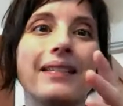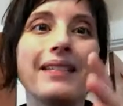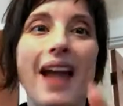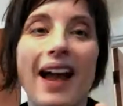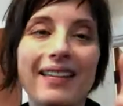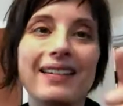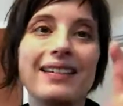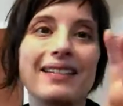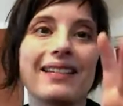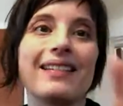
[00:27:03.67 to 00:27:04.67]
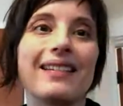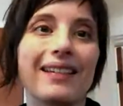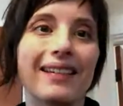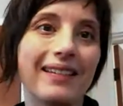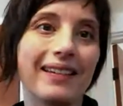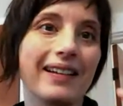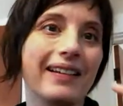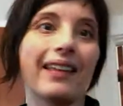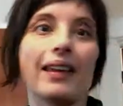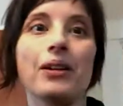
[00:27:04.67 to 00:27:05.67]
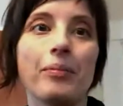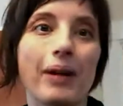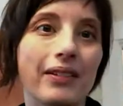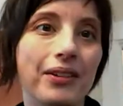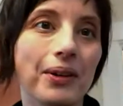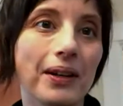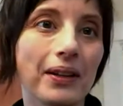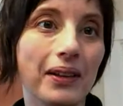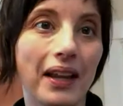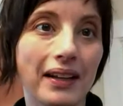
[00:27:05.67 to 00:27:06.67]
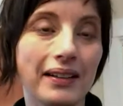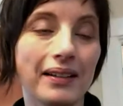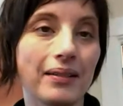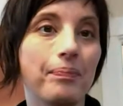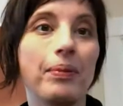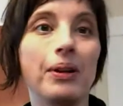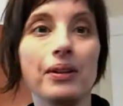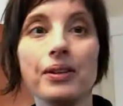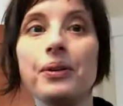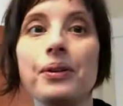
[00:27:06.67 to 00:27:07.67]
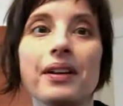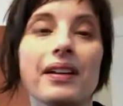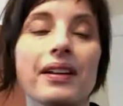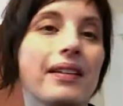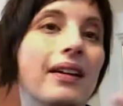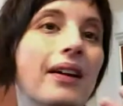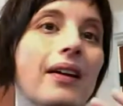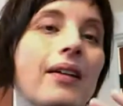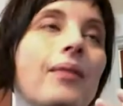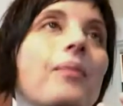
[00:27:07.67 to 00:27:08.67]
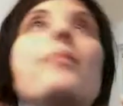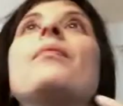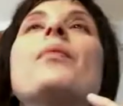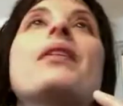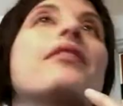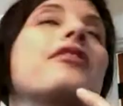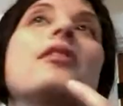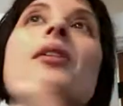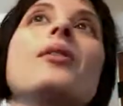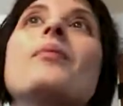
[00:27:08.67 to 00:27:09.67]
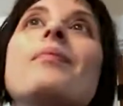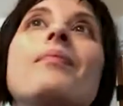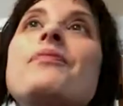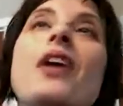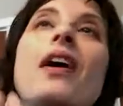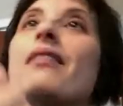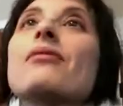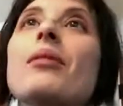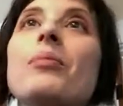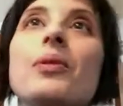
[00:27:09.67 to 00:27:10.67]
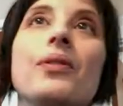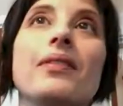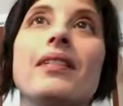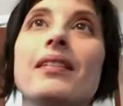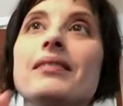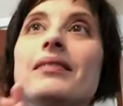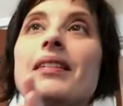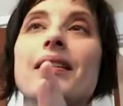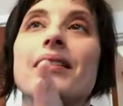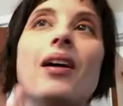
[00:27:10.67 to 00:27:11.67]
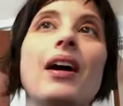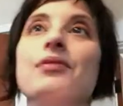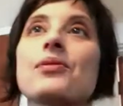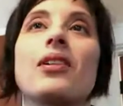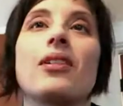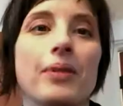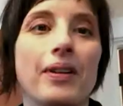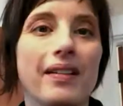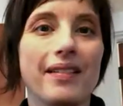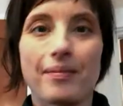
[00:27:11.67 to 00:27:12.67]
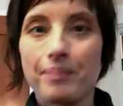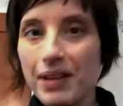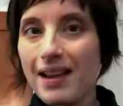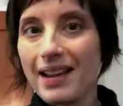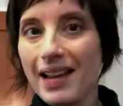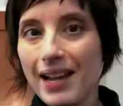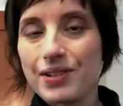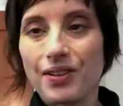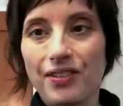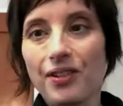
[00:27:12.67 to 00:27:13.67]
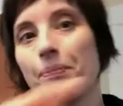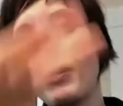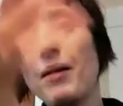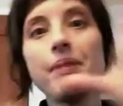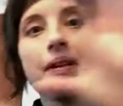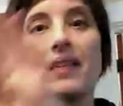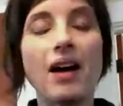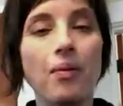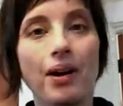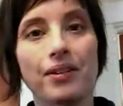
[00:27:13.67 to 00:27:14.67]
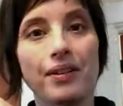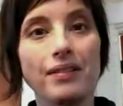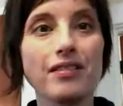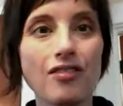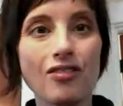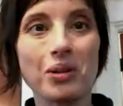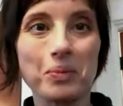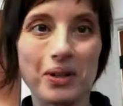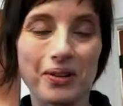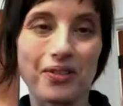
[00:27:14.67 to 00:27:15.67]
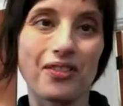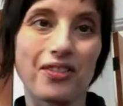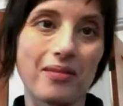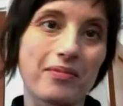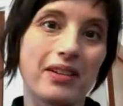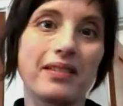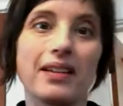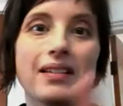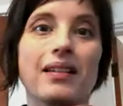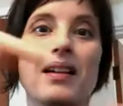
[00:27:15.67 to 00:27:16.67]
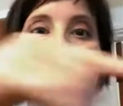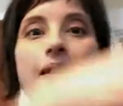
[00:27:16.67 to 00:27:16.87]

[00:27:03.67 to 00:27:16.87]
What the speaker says: nasty, disgusting, cyanobacteria-laden, polluted with tire rubber and hydrocarbons and PAHs. They're pumping that water into the stormwater system that then